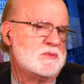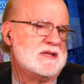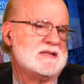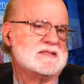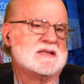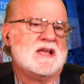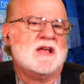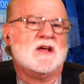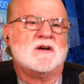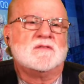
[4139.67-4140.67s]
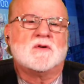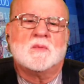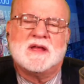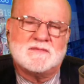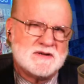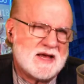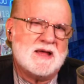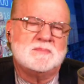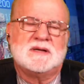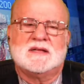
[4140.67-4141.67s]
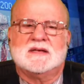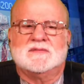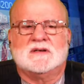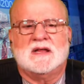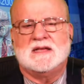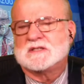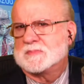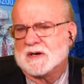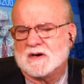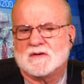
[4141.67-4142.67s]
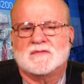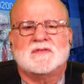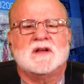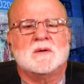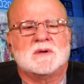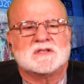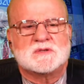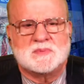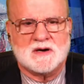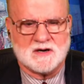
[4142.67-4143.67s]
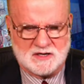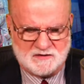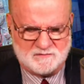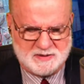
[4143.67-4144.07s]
with this. For we have not been given a spirit of fear, but a spirit of